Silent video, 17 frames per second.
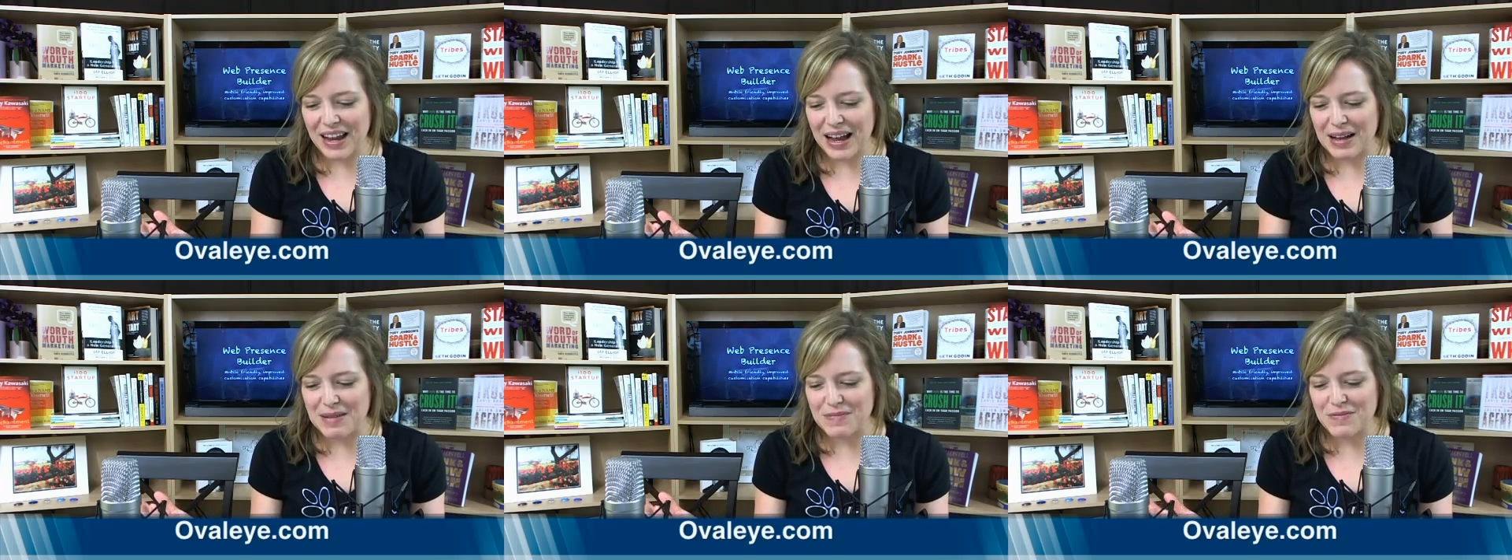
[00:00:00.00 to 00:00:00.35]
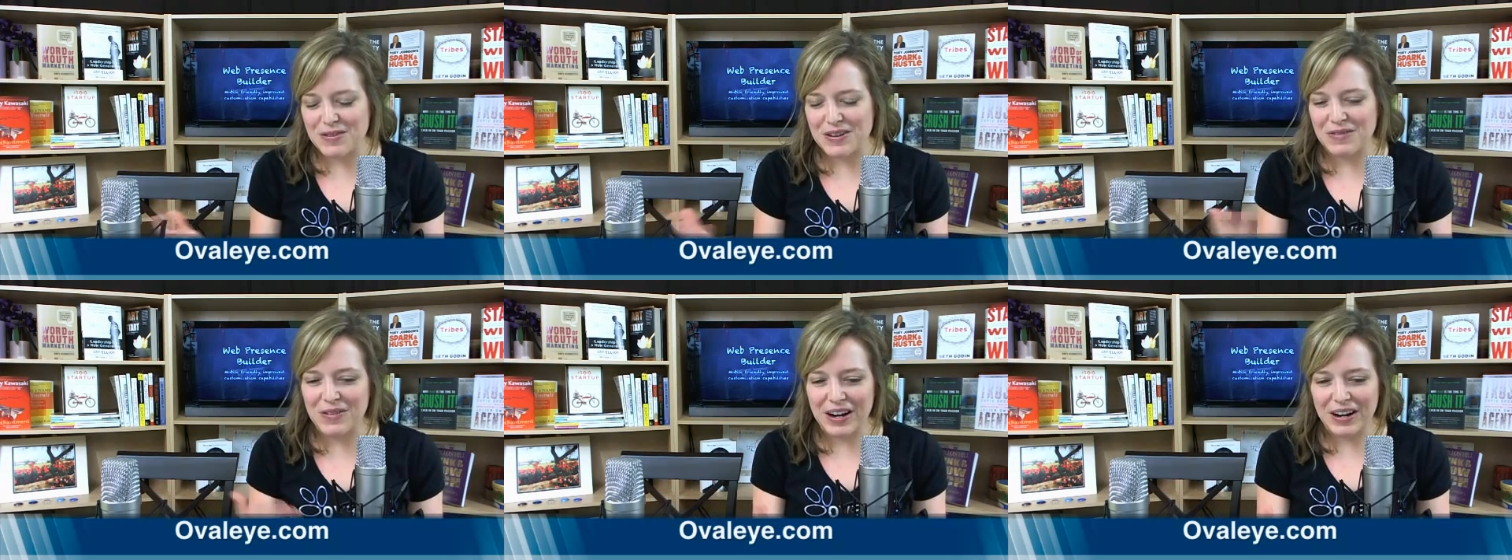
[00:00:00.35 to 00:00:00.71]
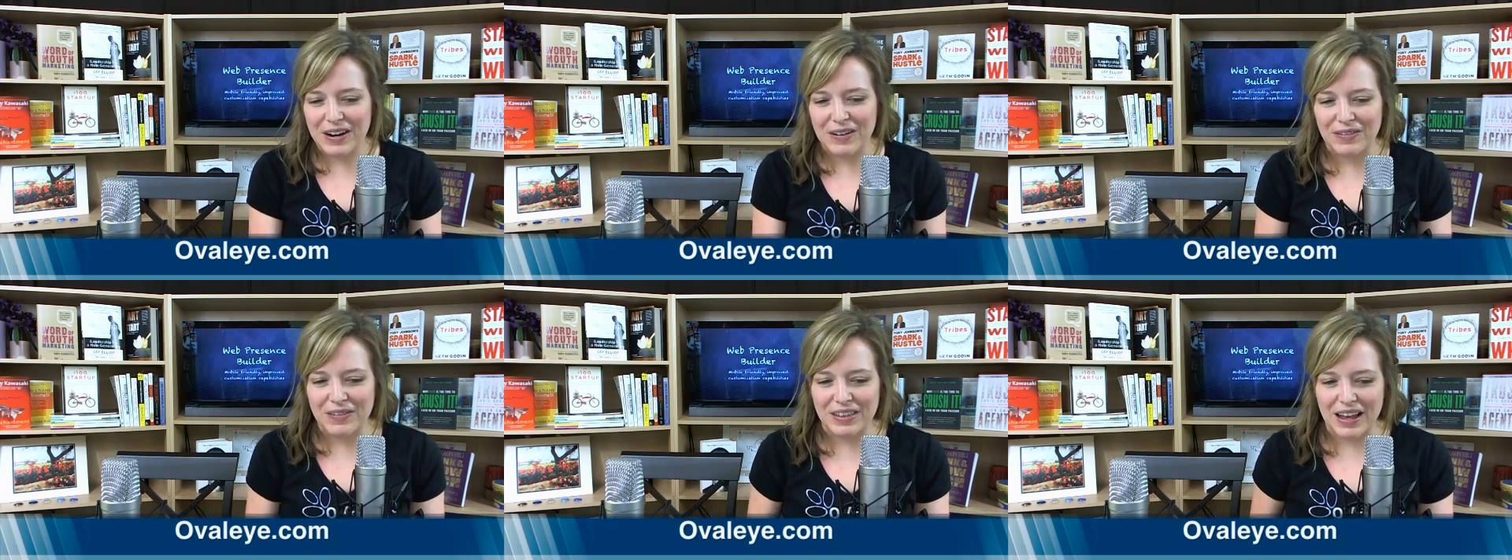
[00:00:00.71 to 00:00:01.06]
Um, we went
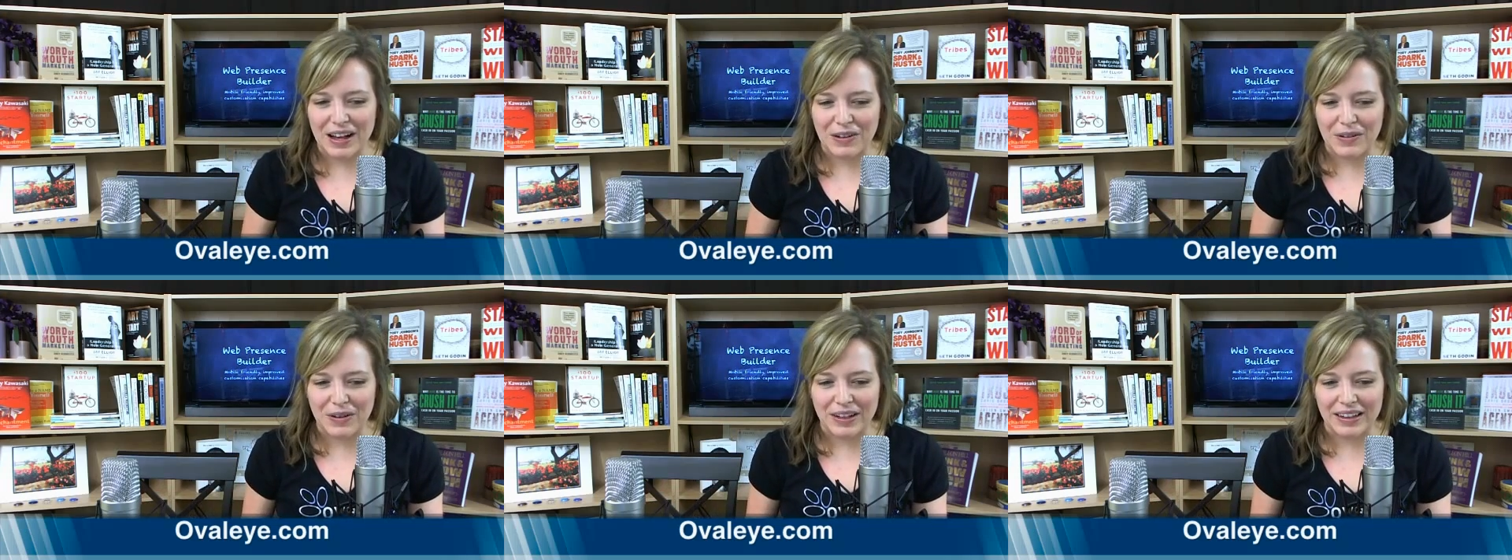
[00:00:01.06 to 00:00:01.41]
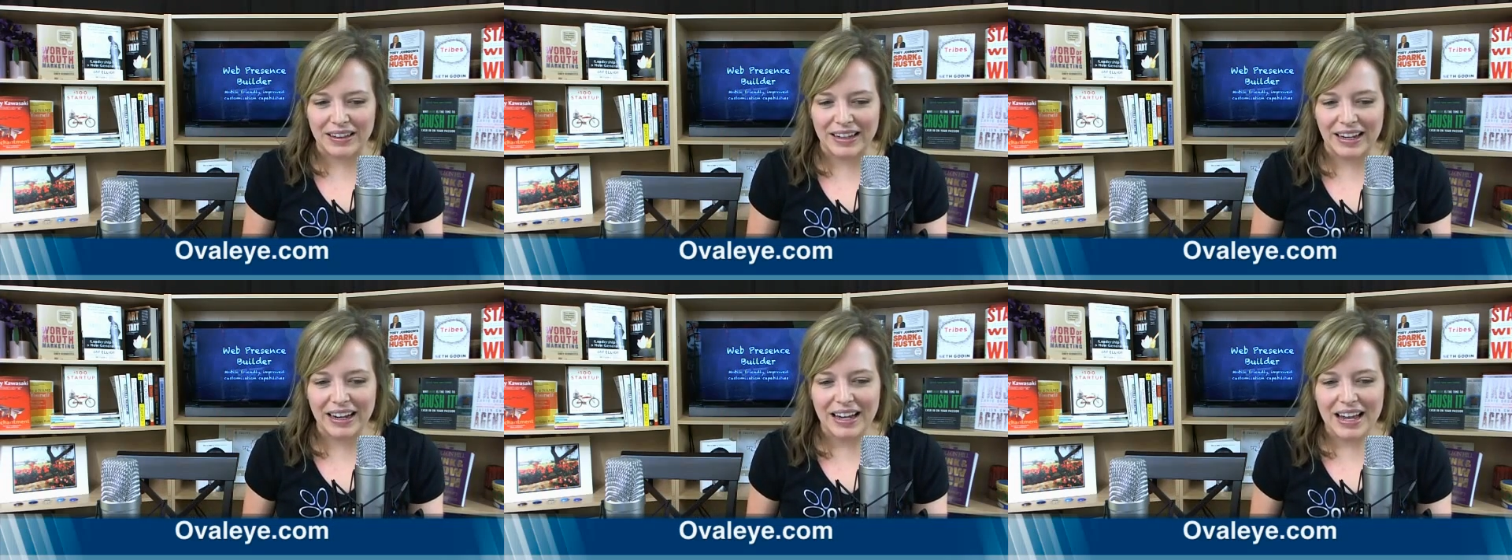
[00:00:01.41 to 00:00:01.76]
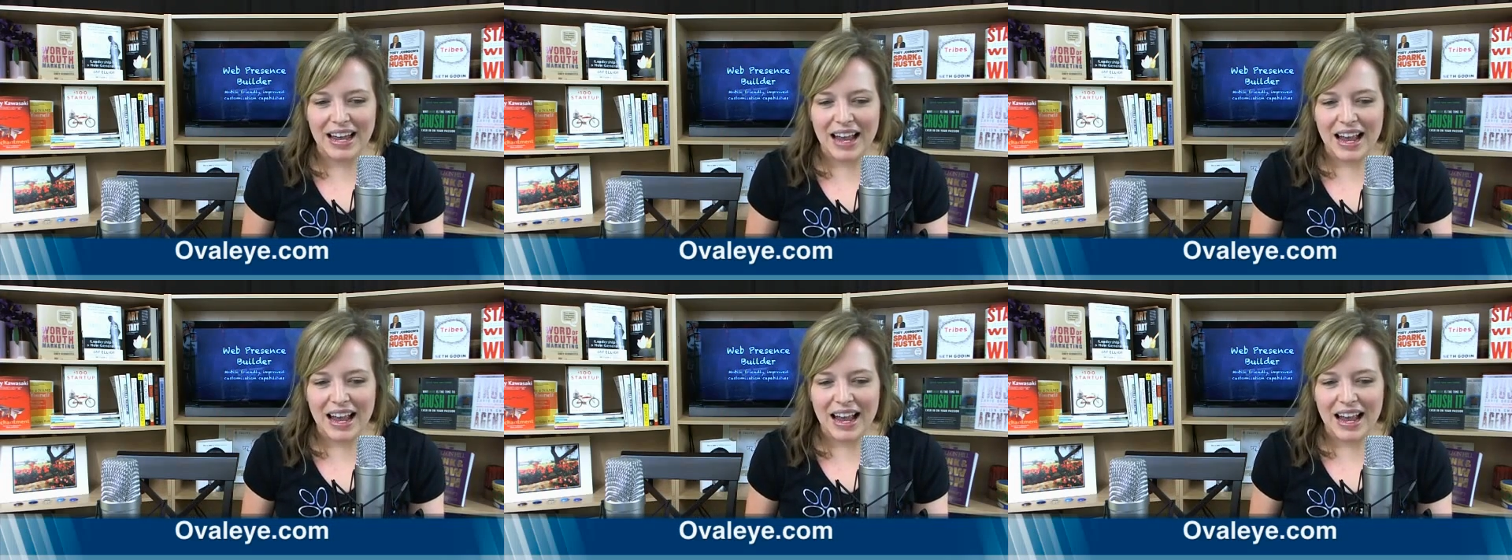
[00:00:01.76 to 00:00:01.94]
over that quickly,